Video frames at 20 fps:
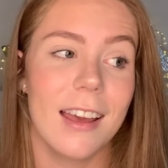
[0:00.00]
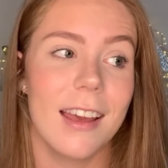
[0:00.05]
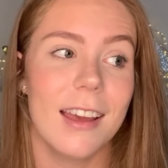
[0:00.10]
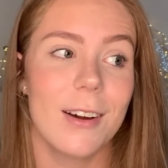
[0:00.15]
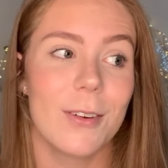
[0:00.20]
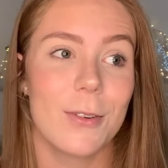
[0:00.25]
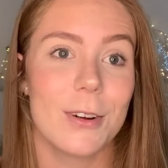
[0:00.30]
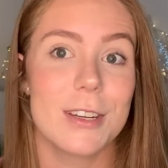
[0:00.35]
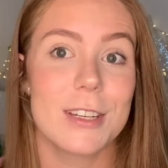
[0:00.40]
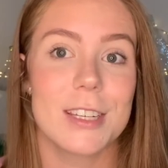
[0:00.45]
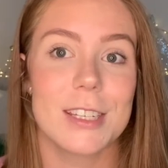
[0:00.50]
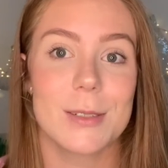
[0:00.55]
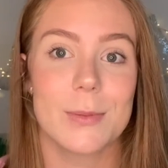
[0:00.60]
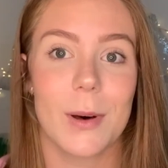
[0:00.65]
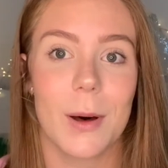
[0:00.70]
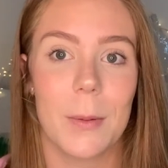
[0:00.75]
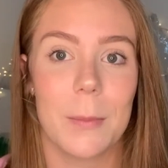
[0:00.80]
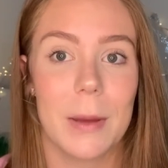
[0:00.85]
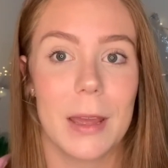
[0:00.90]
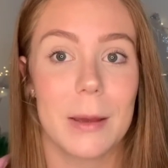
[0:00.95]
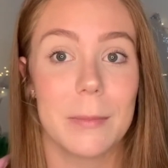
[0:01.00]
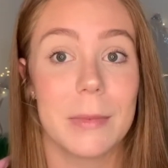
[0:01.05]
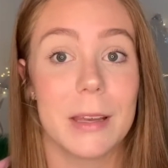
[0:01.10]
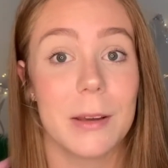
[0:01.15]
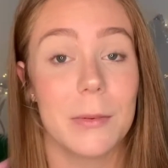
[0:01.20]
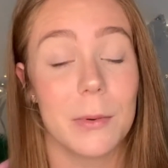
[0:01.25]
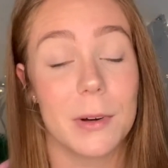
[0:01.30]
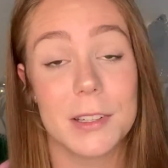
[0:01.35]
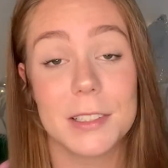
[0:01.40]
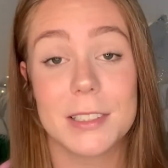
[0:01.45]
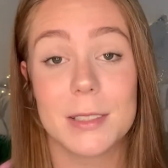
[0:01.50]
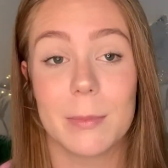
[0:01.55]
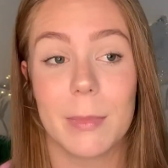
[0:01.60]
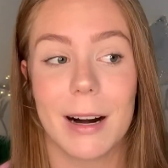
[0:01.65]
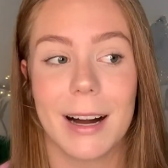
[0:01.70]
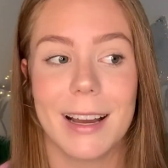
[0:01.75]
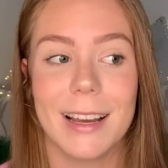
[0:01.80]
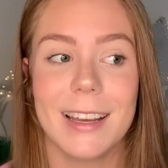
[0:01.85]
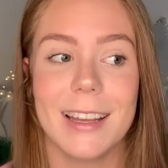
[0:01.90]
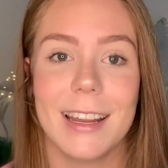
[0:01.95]
which is what made me want to
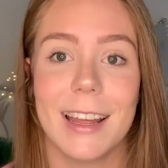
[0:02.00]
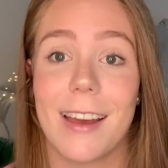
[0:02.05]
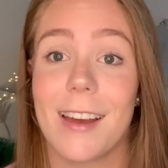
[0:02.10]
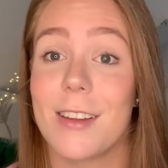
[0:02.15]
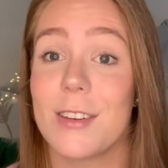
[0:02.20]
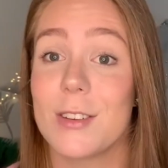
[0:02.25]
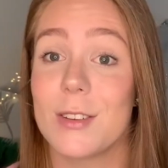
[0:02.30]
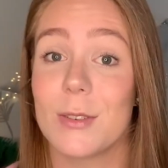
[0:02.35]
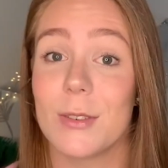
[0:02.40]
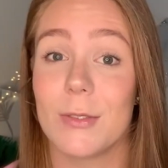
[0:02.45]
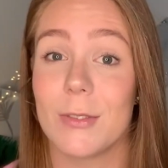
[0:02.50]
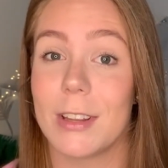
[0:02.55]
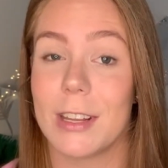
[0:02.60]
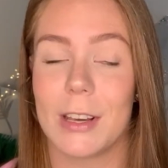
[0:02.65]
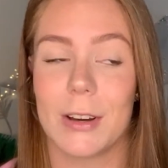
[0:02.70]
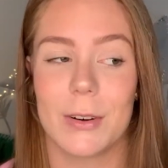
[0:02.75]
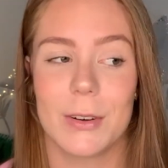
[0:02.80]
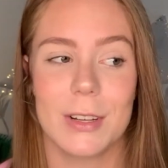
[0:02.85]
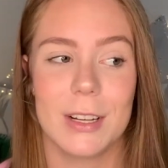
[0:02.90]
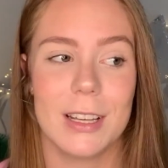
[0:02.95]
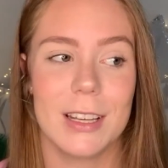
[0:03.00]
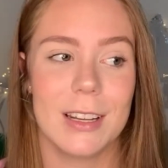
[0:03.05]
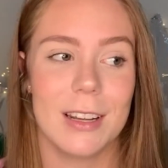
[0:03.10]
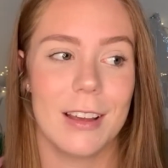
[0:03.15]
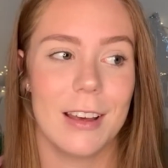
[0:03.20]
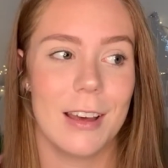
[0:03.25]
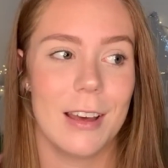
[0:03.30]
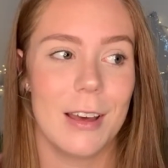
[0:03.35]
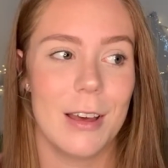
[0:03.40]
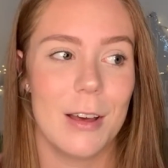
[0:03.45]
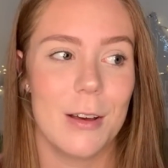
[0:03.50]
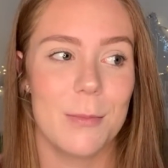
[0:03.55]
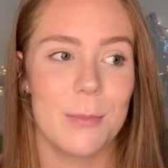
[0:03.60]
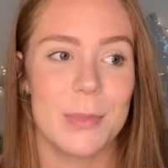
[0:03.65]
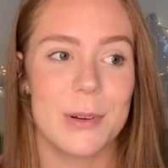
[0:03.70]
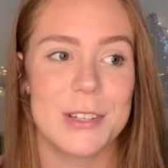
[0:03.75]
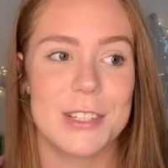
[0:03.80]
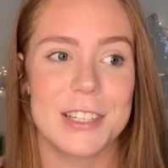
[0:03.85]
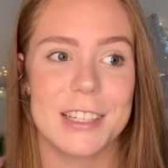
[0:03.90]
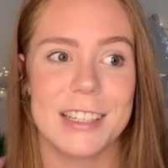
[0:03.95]
buy it and do a video on it. But
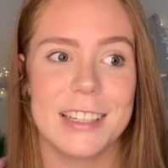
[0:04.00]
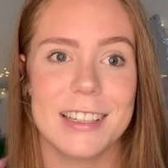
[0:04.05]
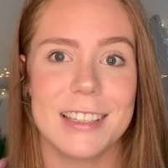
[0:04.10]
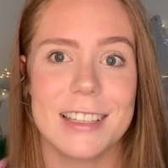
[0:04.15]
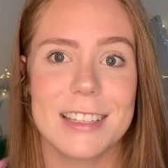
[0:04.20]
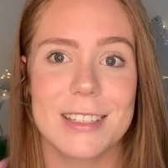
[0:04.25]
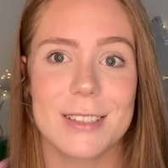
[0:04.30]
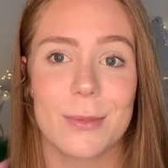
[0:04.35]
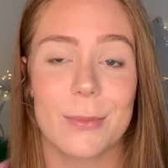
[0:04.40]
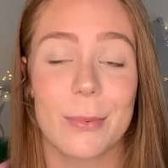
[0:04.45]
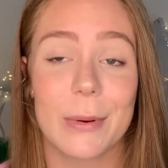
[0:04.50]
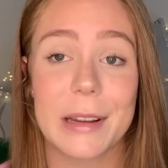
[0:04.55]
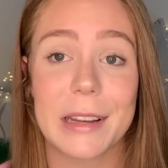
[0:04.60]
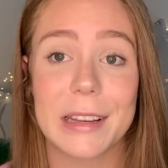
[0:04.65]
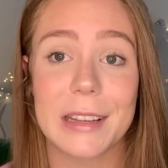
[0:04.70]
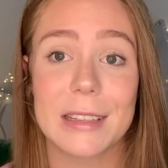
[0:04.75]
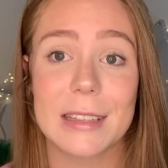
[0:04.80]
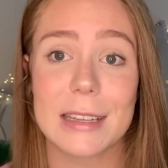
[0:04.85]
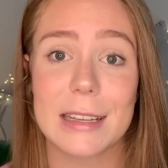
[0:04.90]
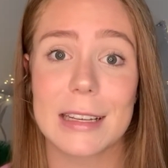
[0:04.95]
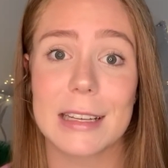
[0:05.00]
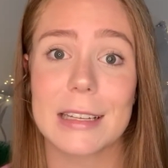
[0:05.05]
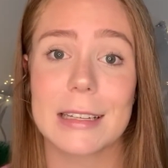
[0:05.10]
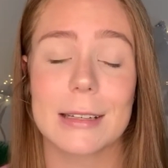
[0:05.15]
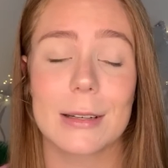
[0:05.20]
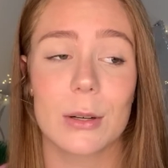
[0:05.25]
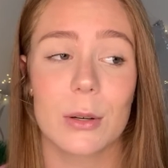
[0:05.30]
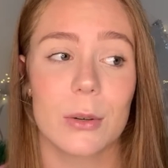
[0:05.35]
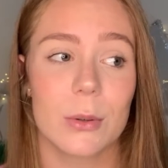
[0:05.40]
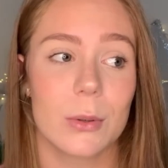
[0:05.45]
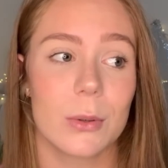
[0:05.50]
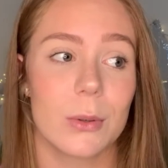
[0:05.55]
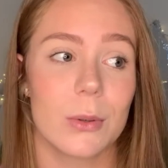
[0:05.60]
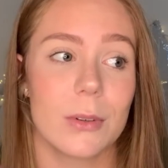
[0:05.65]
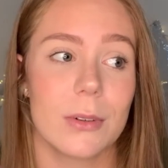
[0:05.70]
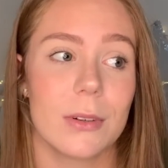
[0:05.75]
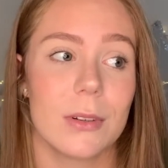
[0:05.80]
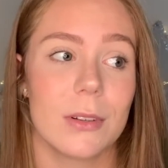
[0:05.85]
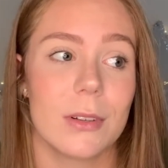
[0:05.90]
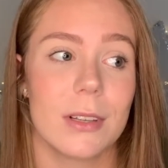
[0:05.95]
she did this really
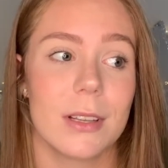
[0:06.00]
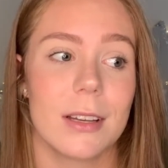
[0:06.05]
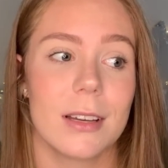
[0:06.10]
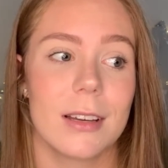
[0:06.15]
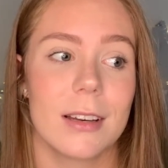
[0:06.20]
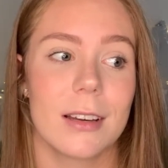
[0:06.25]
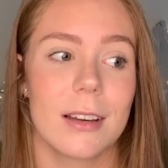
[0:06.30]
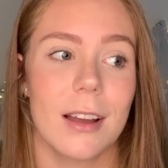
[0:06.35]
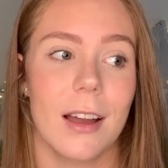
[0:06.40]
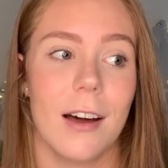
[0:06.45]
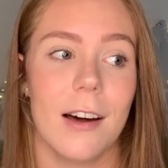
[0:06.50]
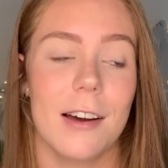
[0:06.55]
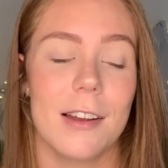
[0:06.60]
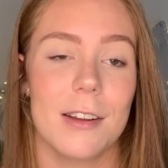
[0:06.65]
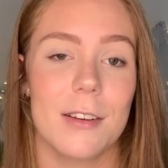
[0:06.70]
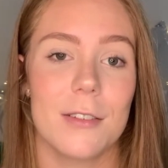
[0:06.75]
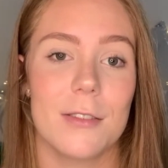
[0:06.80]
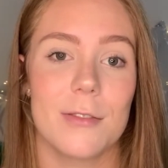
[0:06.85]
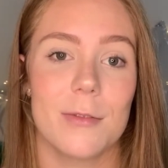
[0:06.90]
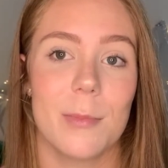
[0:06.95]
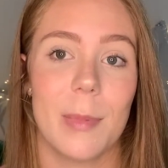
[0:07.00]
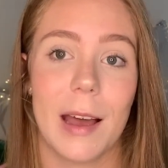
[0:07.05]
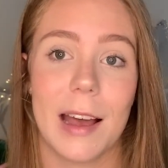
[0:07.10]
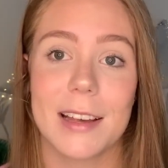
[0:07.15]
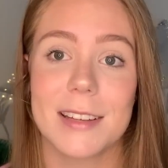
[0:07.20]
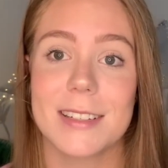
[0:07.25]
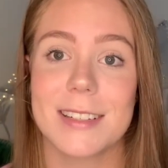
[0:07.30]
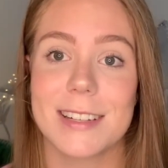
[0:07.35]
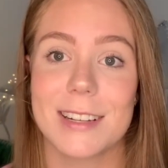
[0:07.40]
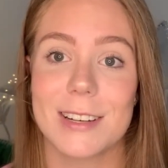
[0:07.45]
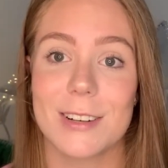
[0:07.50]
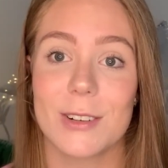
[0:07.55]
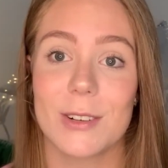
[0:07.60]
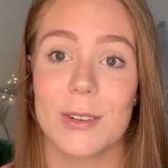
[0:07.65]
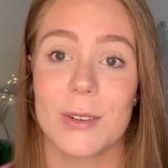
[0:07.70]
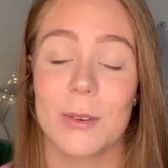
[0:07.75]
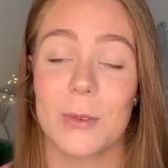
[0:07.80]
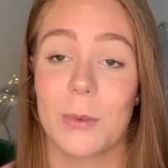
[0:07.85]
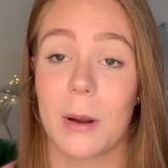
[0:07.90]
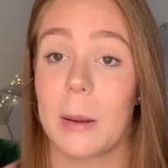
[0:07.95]
cool kind of
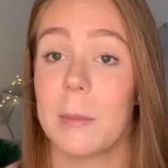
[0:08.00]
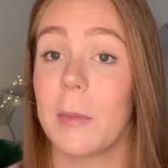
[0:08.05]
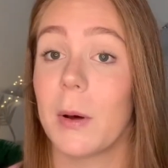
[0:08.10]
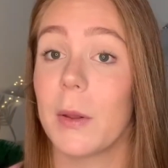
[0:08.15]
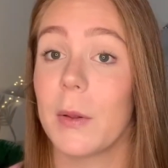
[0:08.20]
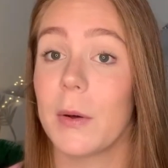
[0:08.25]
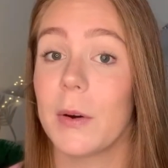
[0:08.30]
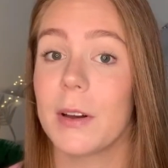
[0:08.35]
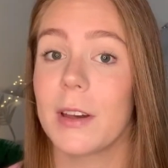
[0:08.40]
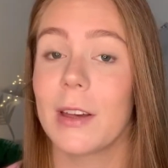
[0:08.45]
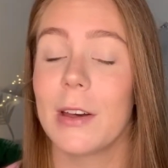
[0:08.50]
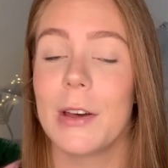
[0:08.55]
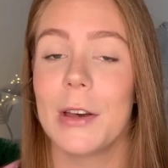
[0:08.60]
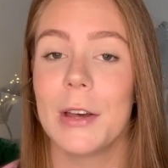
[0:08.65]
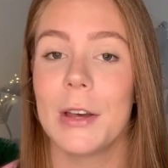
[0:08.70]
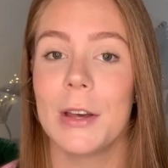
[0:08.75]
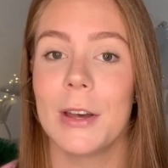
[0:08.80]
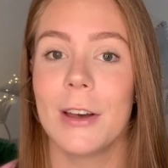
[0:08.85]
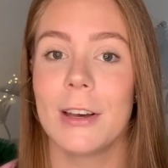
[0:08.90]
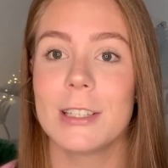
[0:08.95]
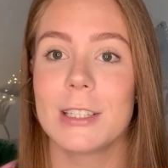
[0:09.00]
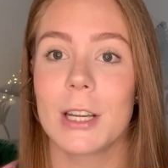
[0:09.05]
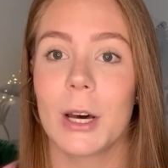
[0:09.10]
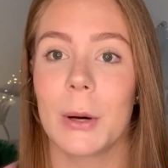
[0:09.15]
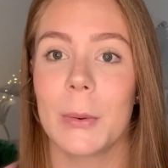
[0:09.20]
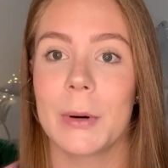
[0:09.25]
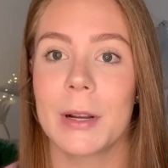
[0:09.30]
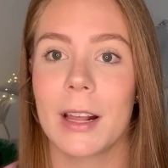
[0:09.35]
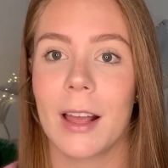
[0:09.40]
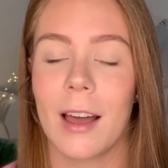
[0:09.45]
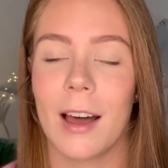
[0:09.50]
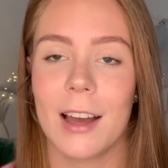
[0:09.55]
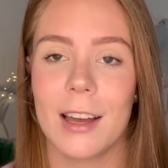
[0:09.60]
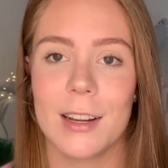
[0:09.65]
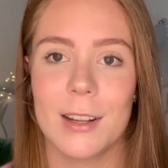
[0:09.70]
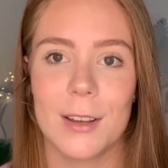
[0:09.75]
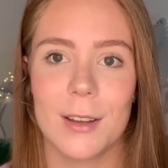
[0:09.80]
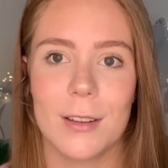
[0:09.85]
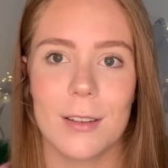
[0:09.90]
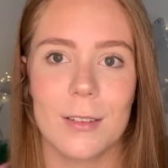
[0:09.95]
pastel rainbow look. So I want to kind
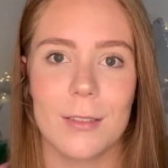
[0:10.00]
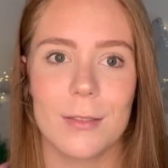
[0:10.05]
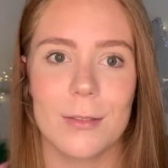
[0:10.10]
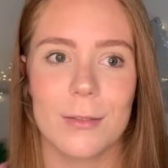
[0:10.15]
of